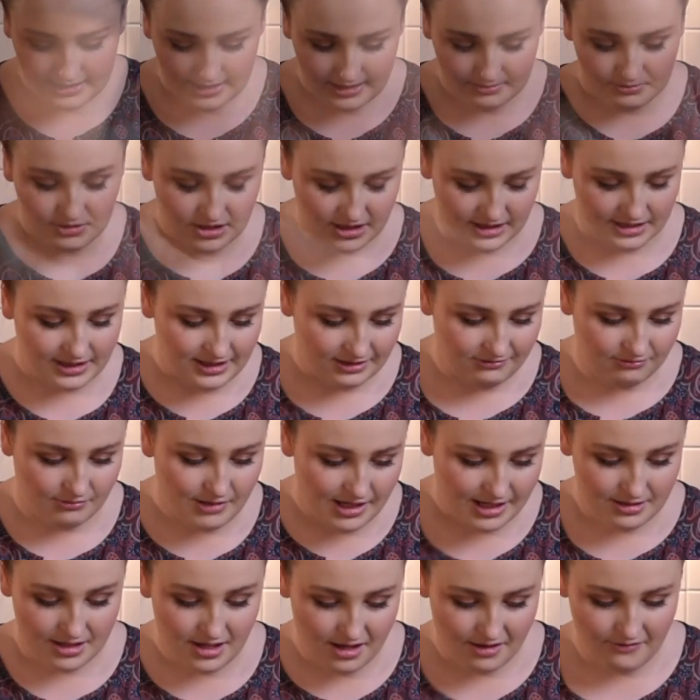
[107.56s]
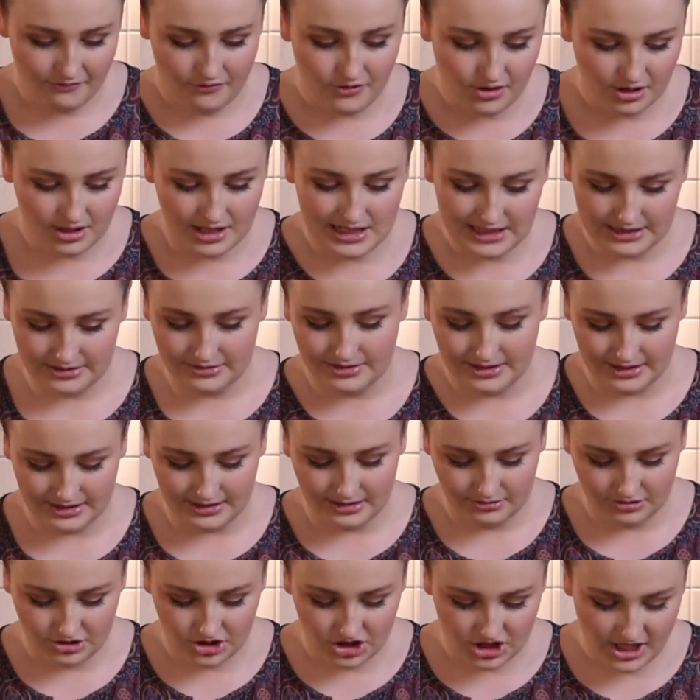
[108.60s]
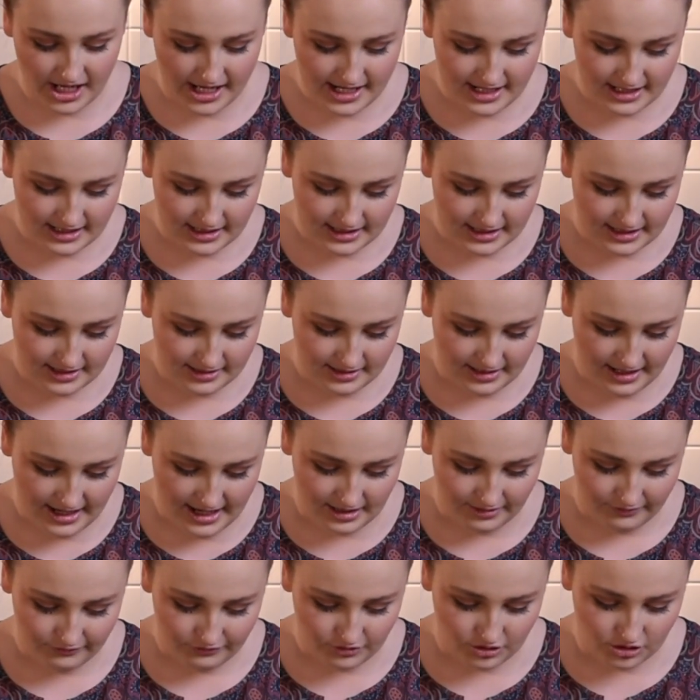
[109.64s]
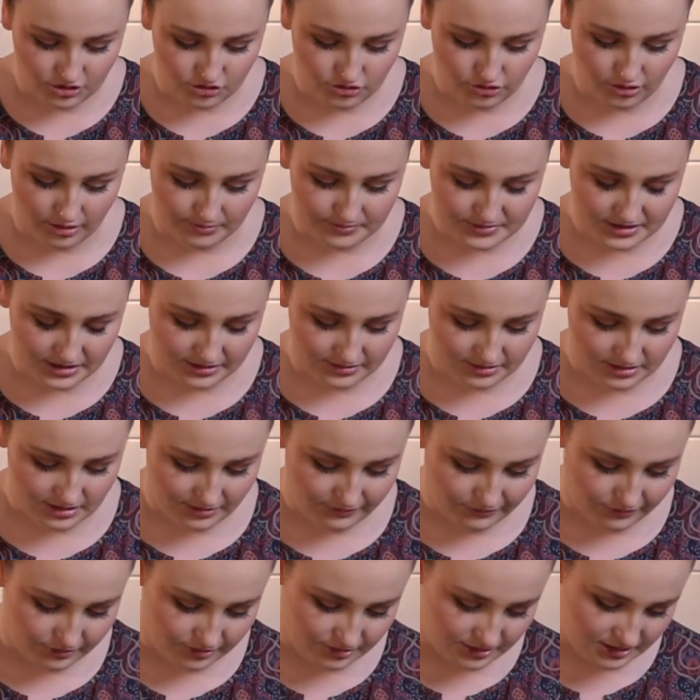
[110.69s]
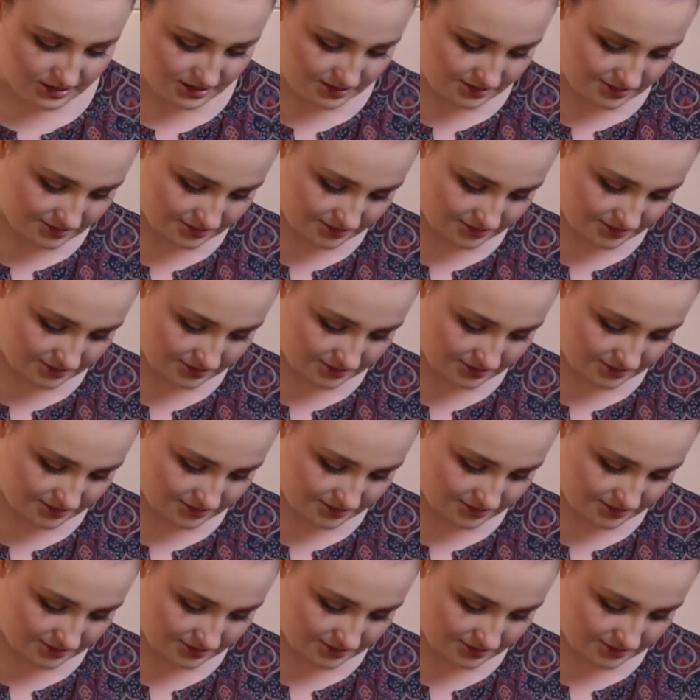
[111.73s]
then I'm going to give my food coloring a little shake and add a few drops onto the fondant.